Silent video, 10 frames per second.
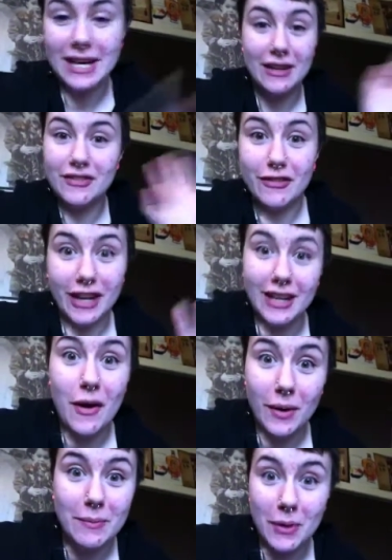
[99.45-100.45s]
I don't even fucking
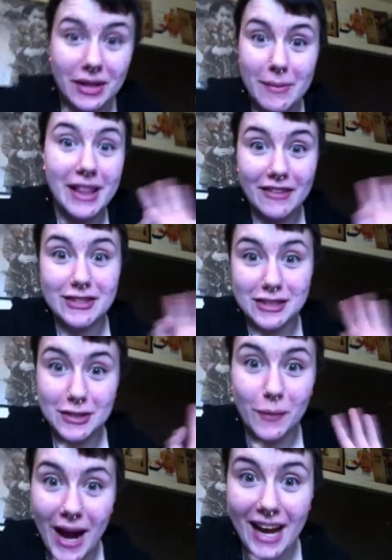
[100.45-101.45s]
know anymore like my life is
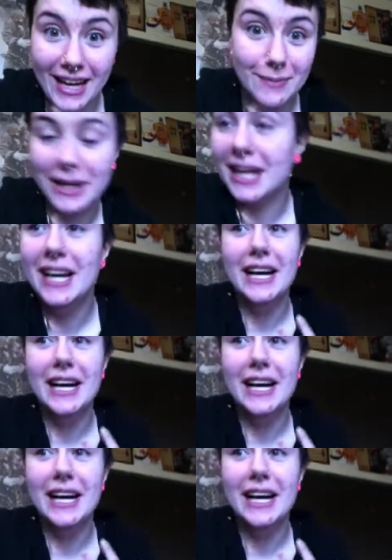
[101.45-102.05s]
just a wreck and I'm like